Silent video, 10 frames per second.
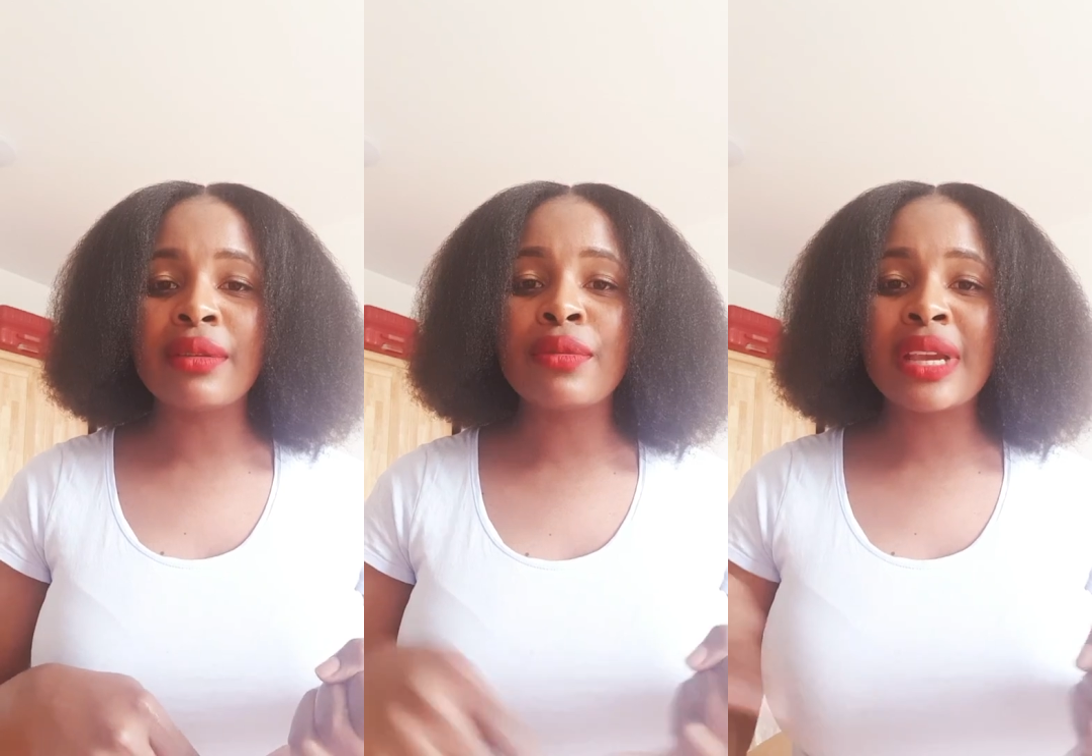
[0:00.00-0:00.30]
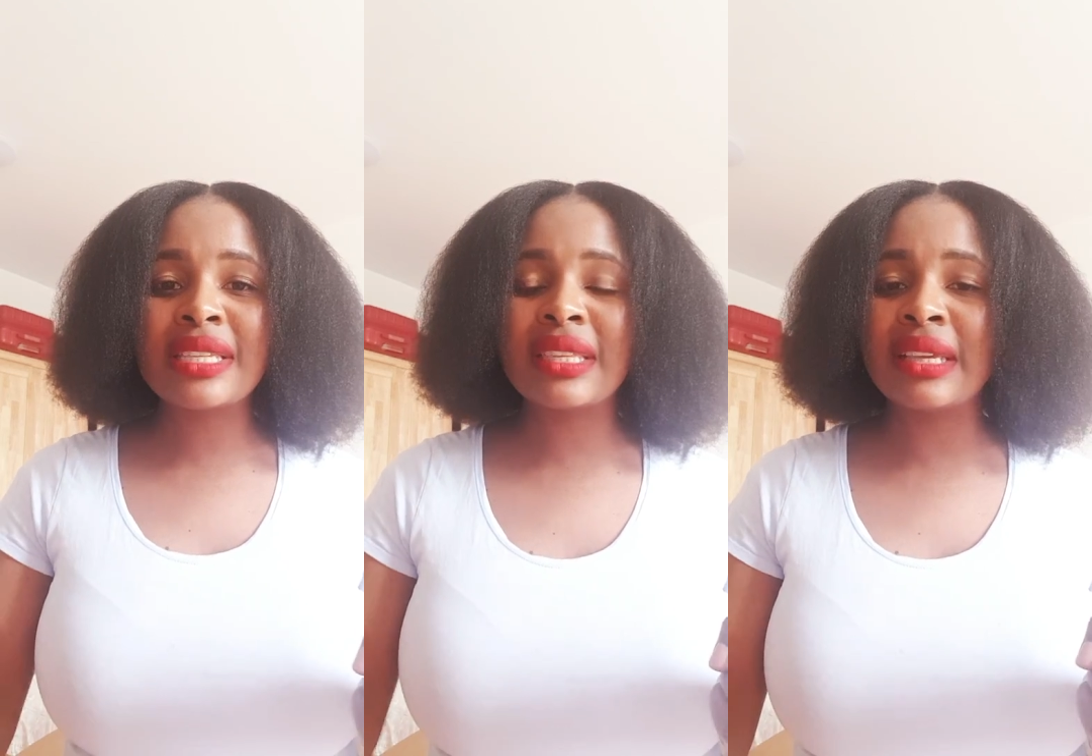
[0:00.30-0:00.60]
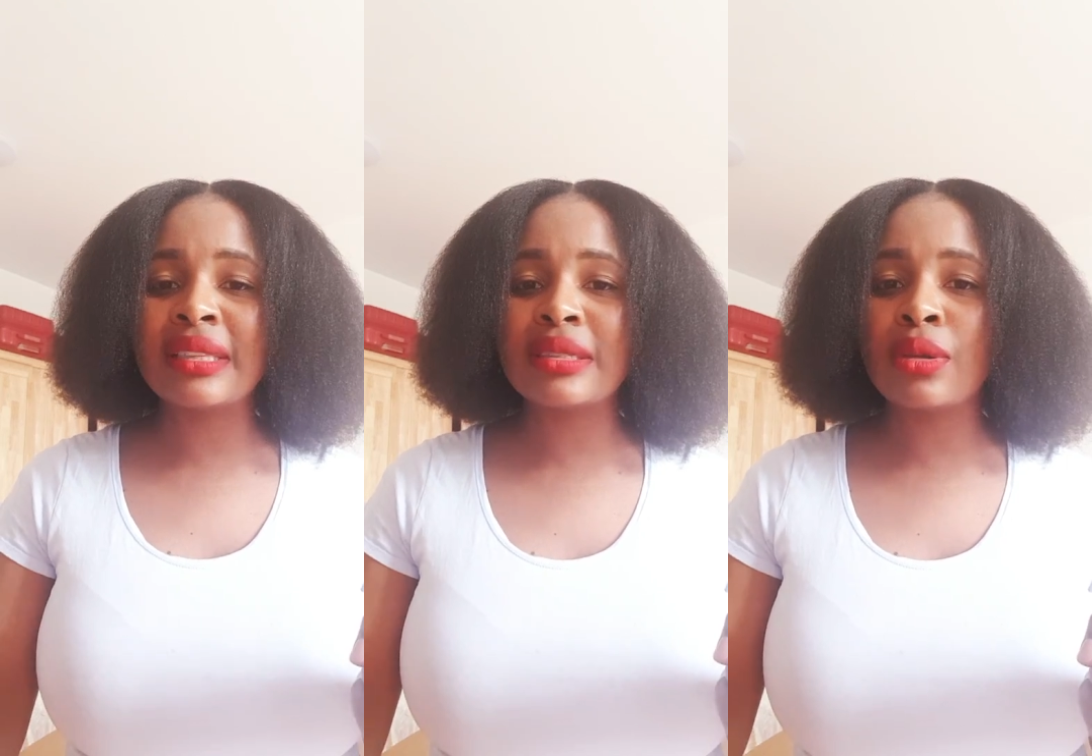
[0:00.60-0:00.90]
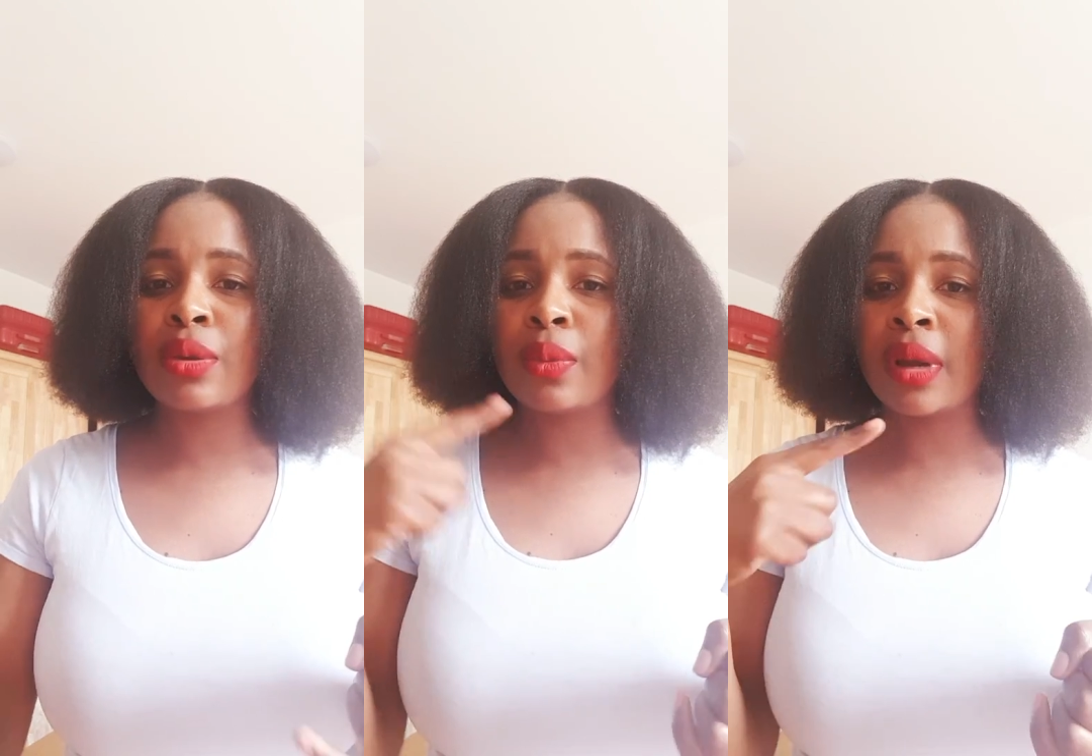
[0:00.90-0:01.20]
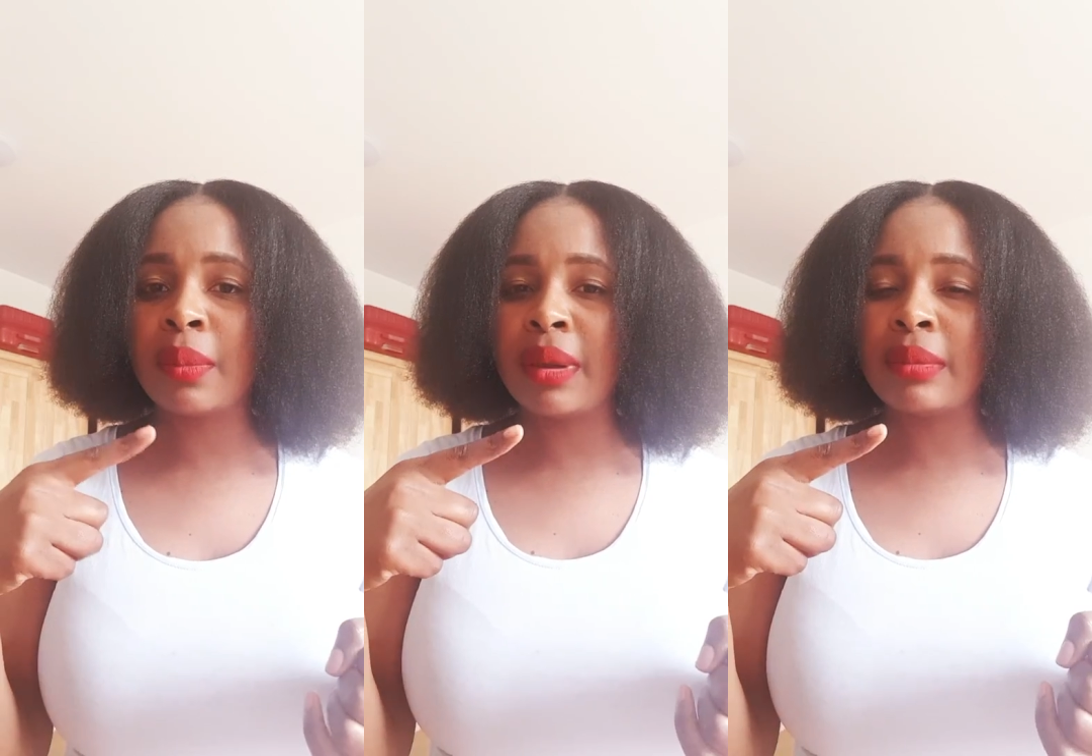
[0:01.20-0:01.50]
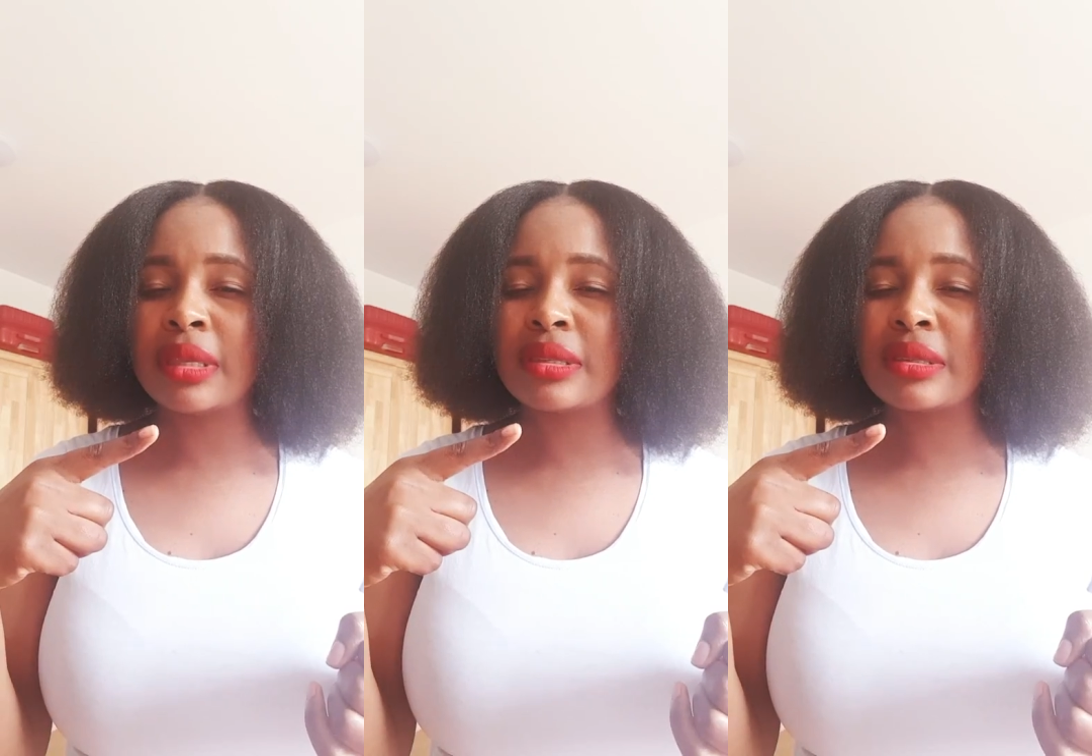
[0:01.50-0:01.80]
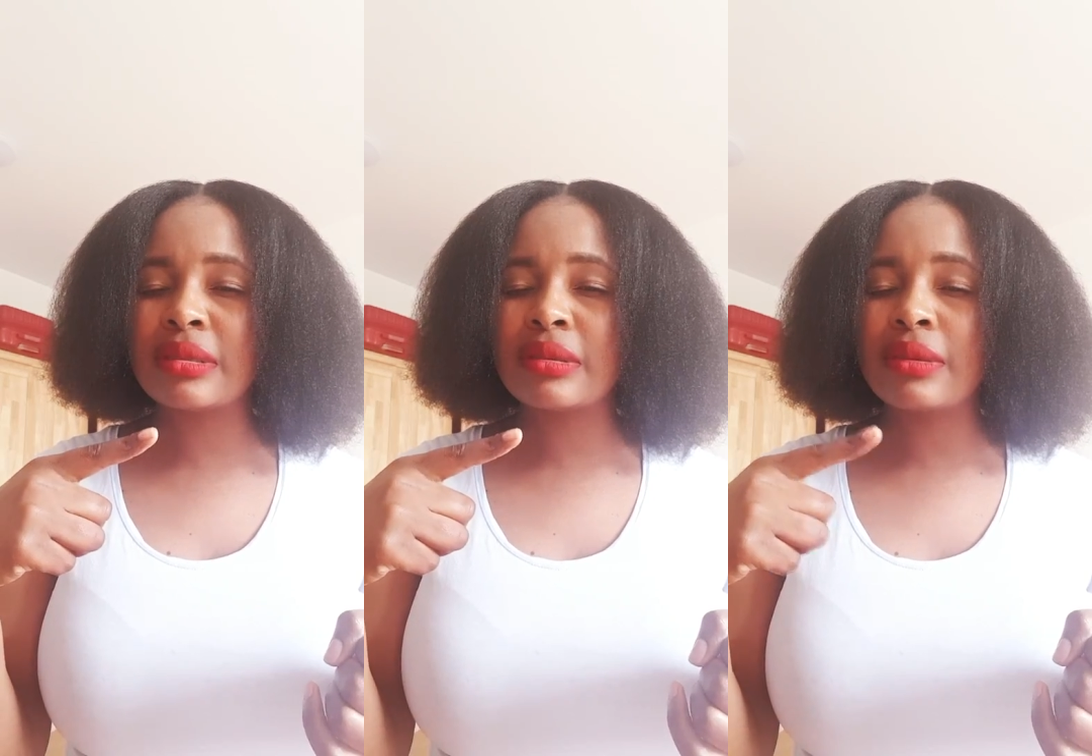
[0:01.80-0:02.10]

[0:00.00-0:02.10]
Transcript: residence, not work permits,